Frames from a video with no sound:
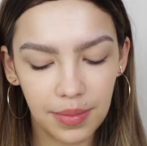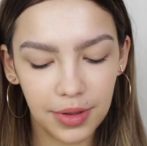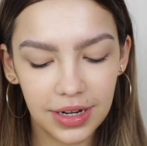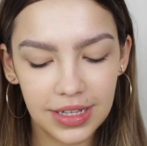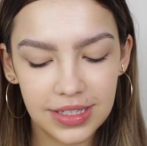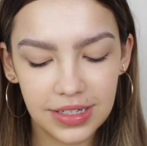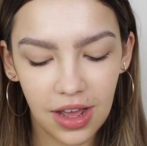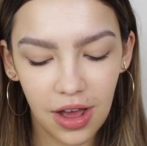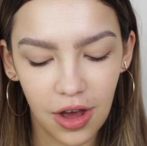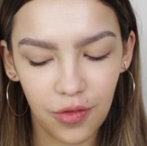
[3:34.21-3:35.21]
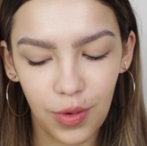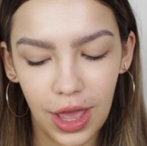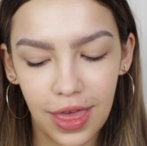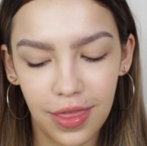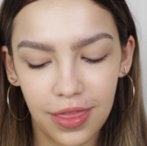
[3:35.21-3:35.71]
I'm going to start off
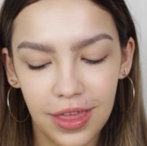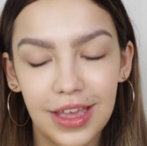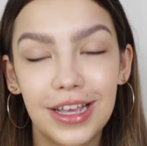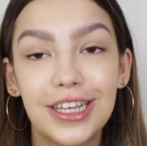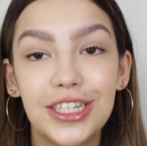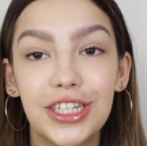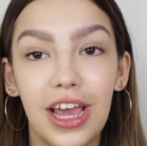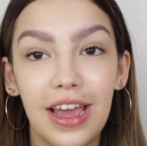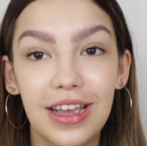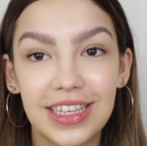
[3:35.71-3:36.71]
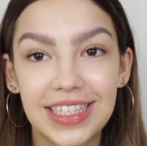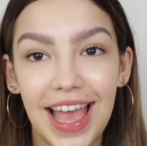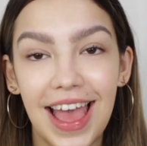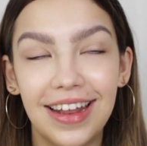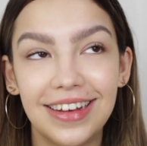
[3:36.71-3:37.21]
with Turks
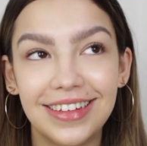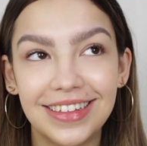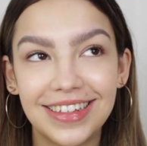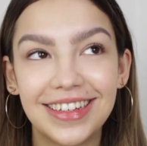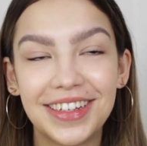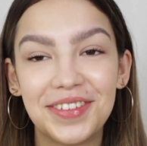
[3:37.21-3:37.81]
and